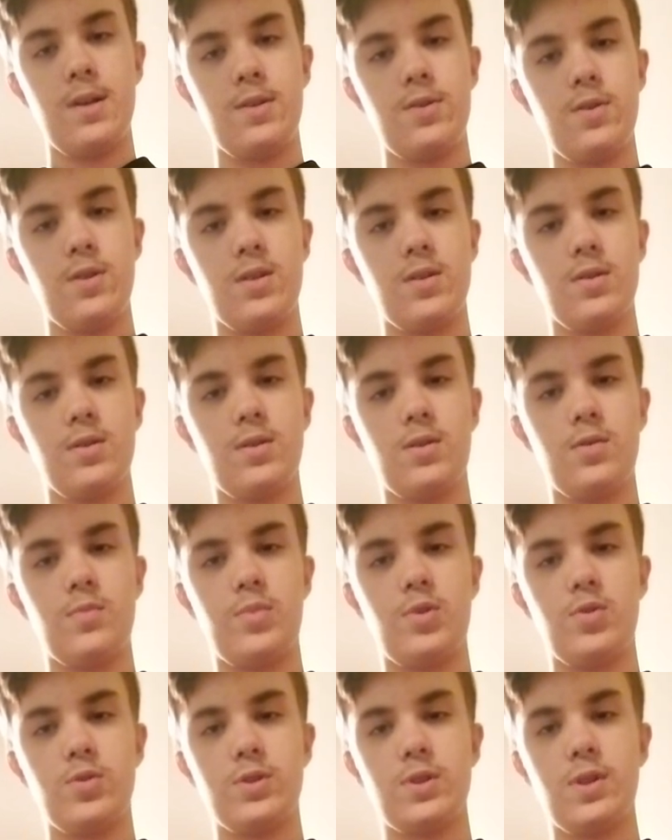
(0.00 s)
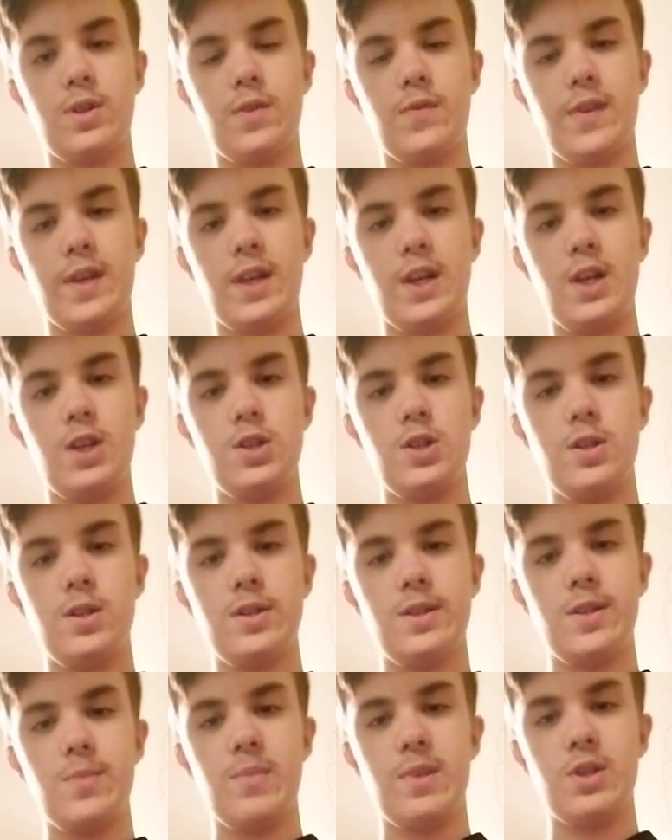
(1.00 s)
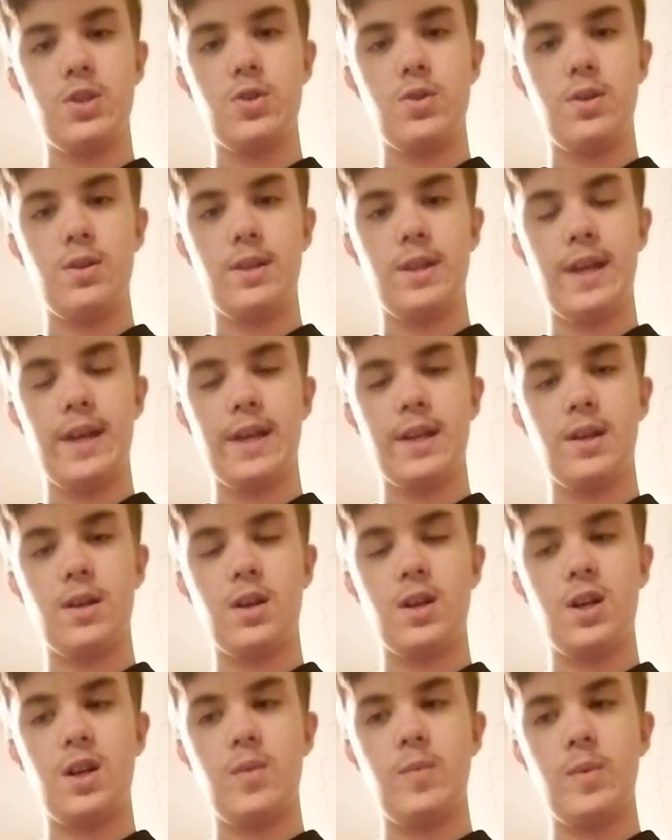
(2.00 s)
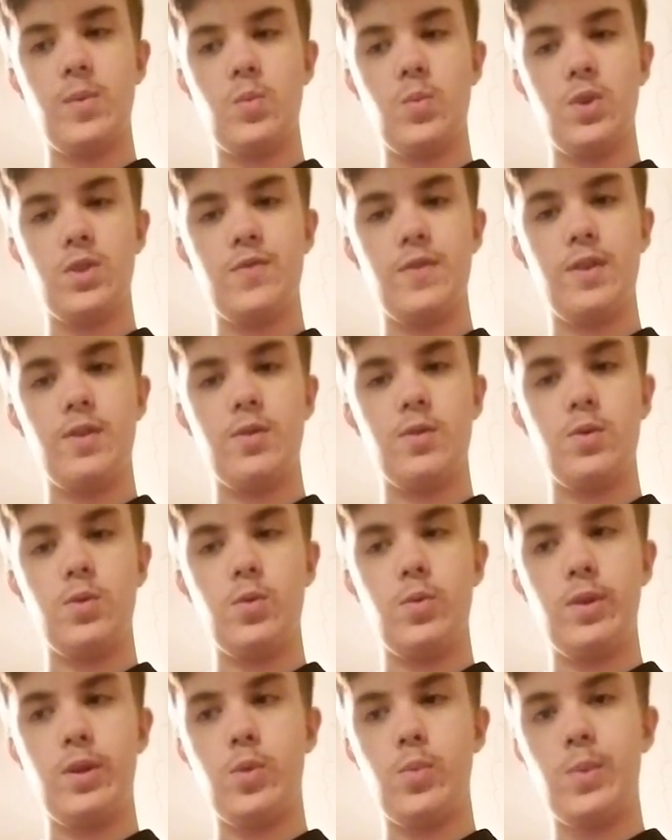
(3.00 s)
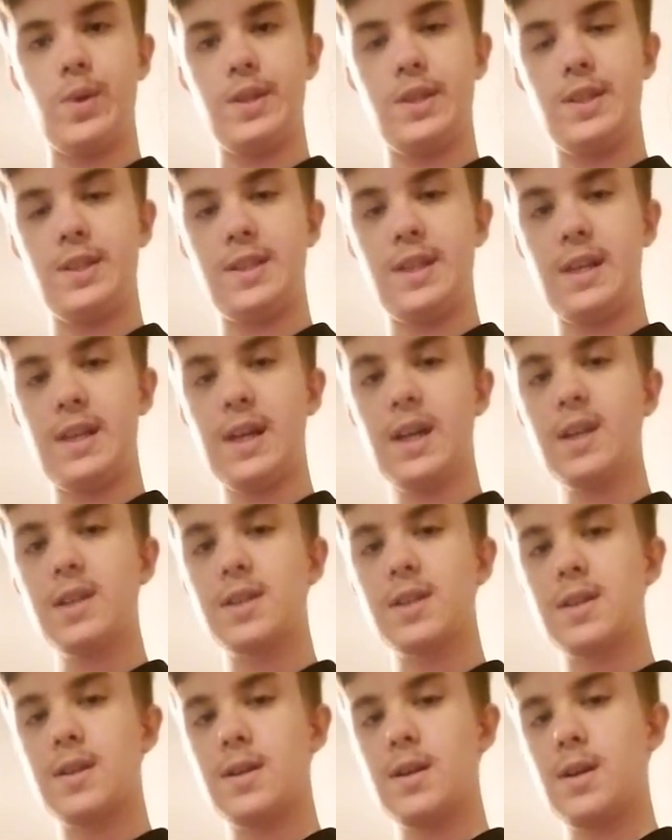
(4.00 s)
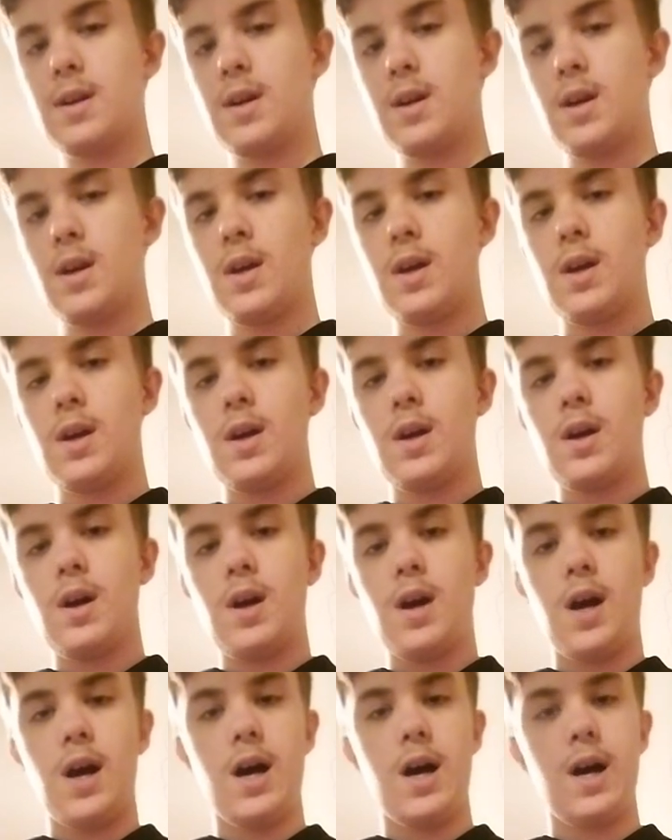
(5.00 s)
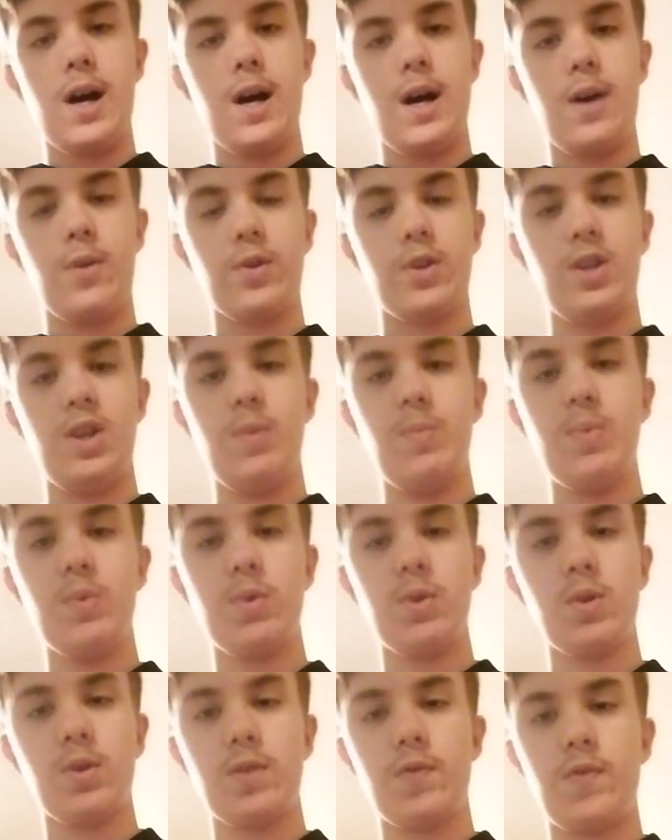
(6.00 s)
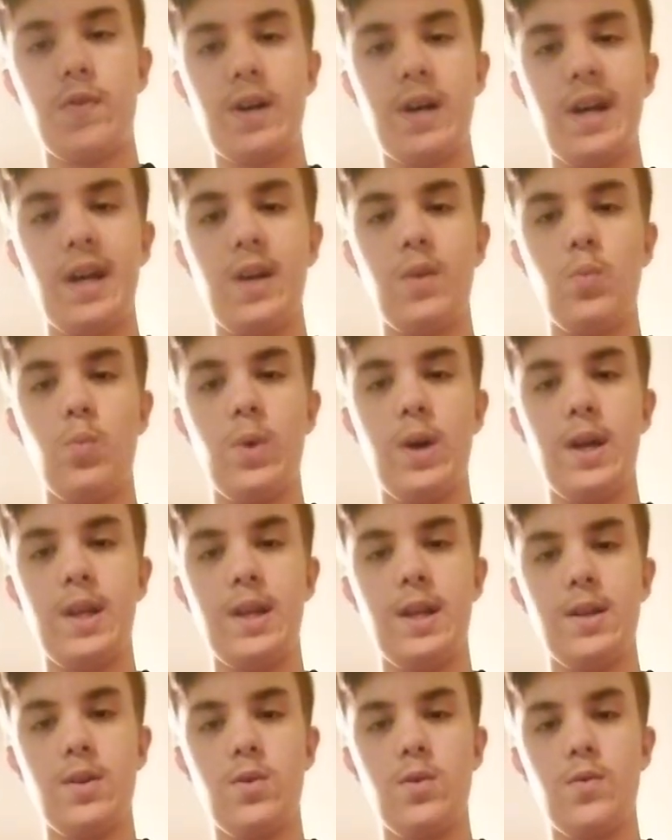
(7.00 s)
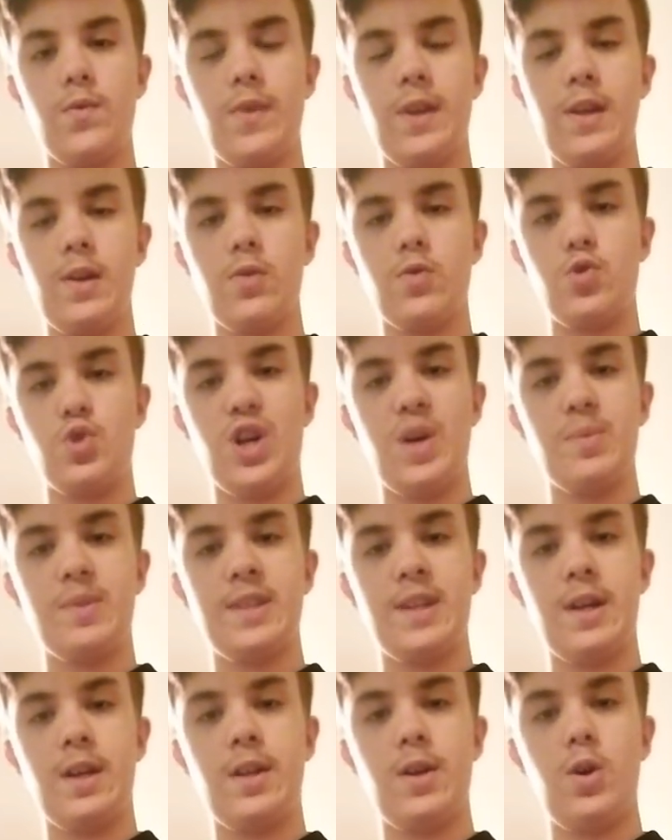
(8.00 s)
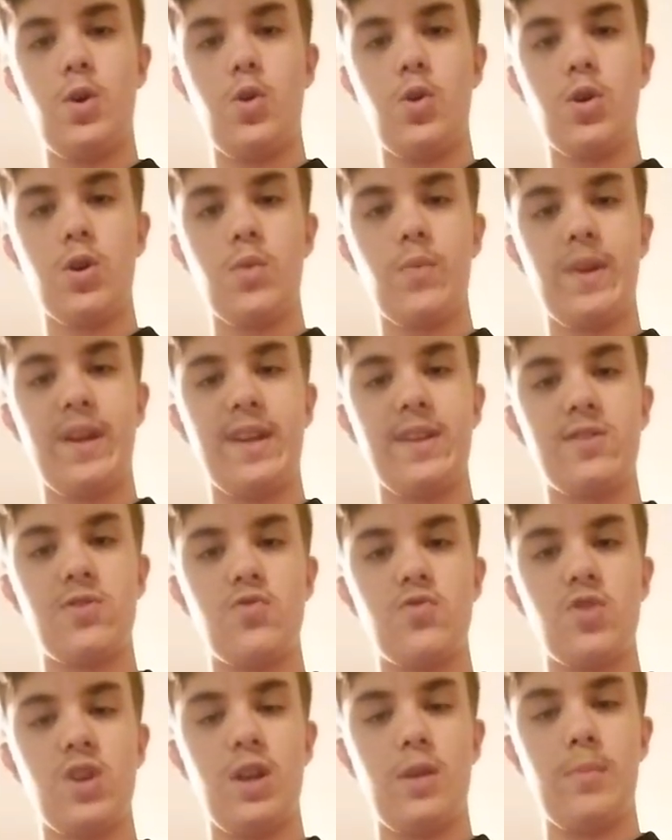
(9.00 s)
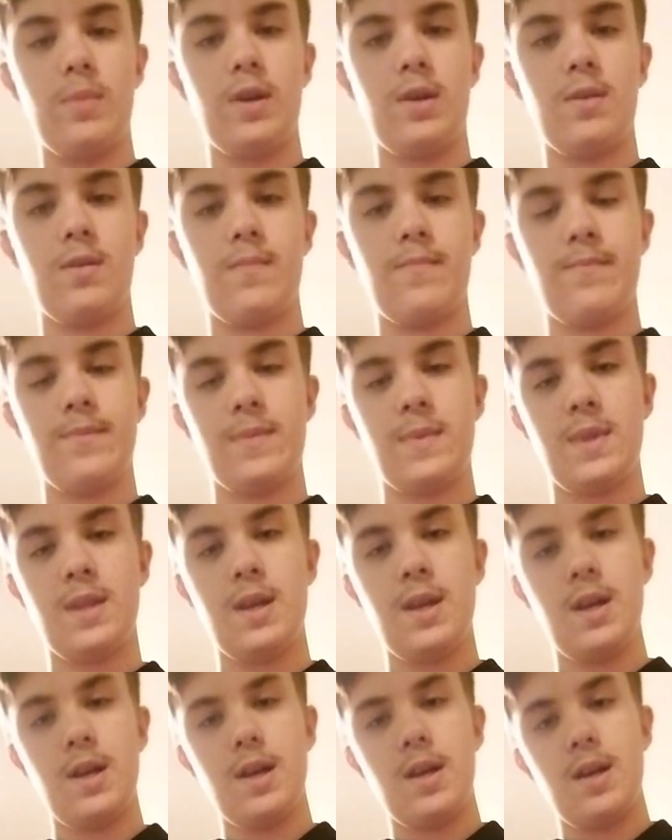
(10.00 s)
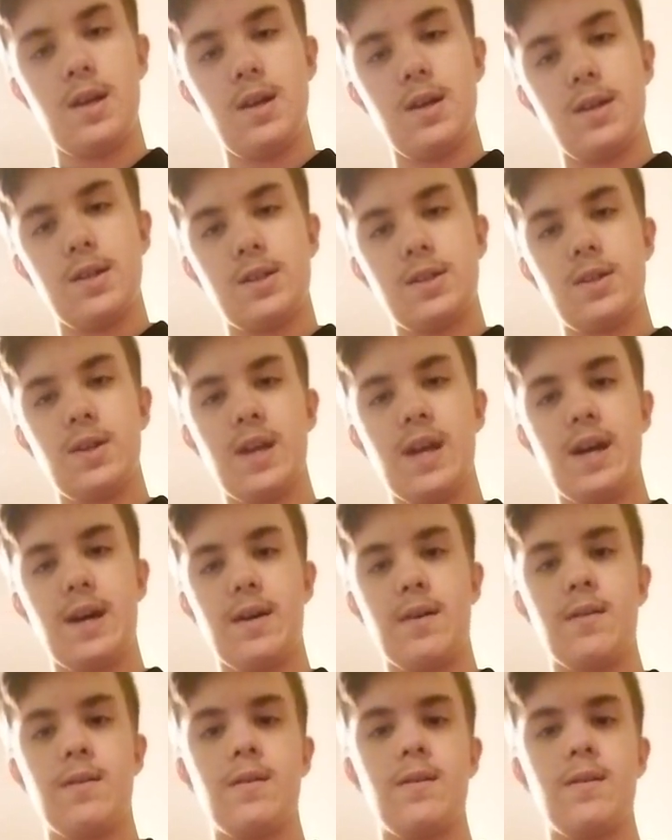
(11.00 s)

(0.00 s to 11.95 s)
turn on all post notifications, and make sure you like and comment which video you want to see next. I'll keep you notified when a new video drops out or when I stream. So yeah,